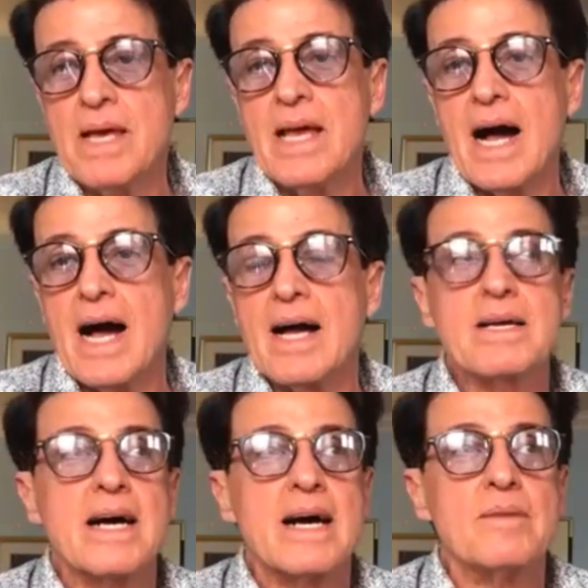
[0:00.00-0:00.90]

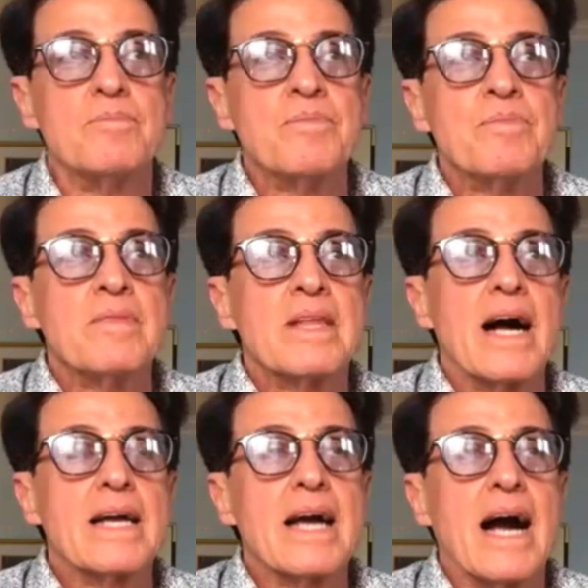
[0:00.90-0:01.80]

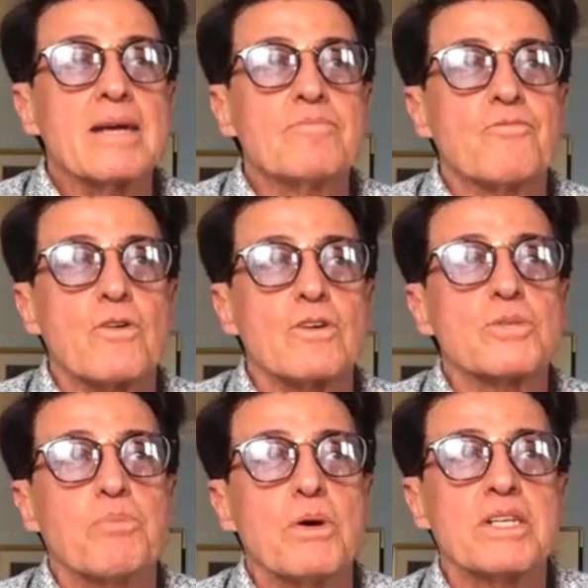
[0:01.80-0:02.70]
I first
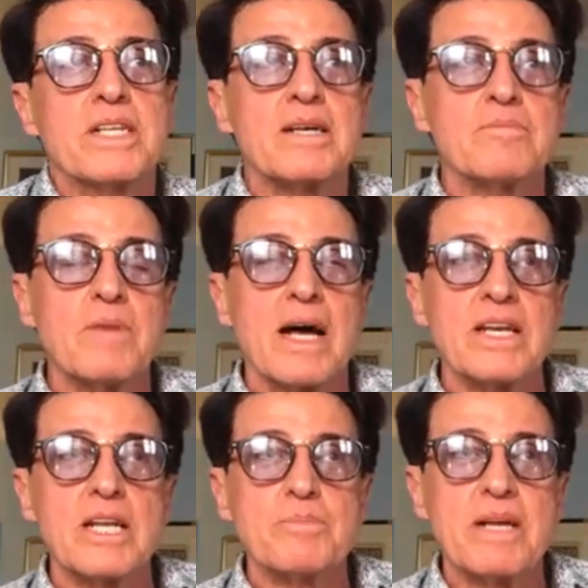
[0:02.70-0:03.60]
put a
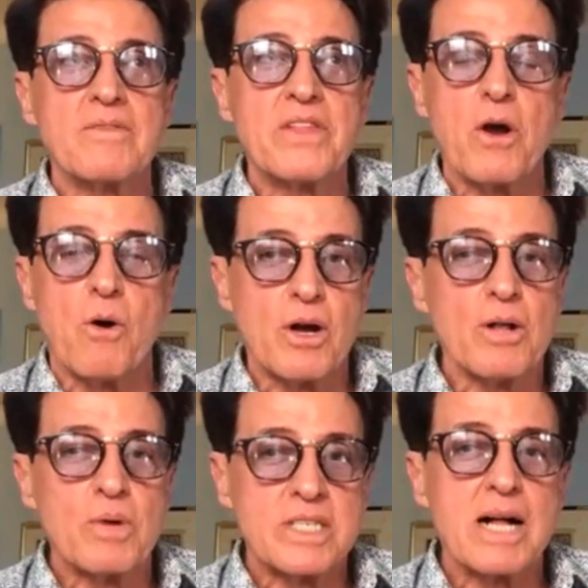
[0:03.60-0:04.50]
little bit of the oil,
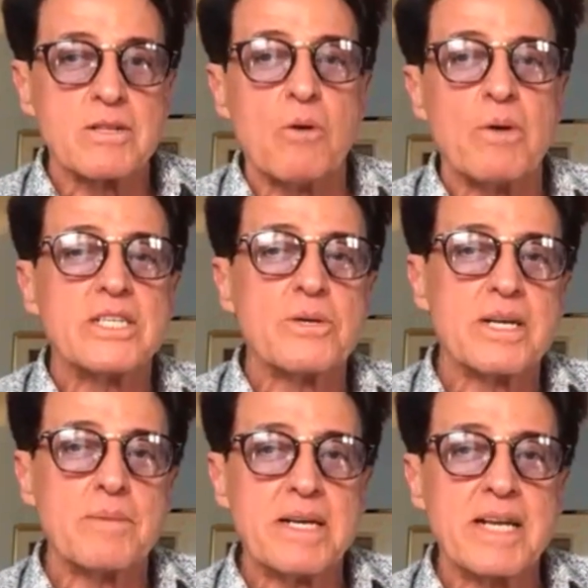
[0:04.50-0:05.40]
which I'll go into in a
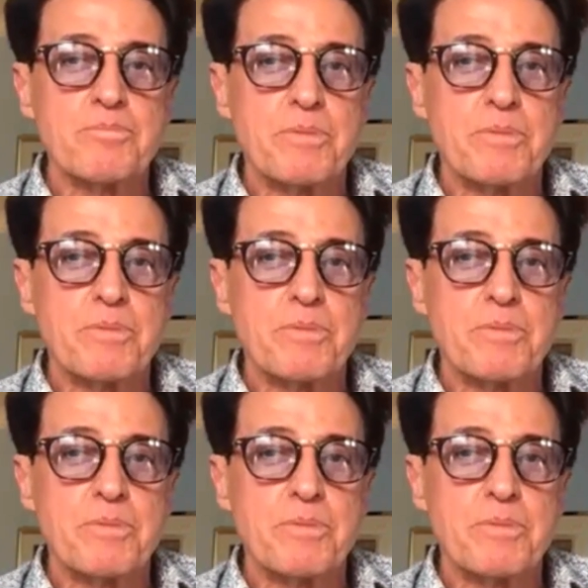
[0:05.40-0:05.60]
minute,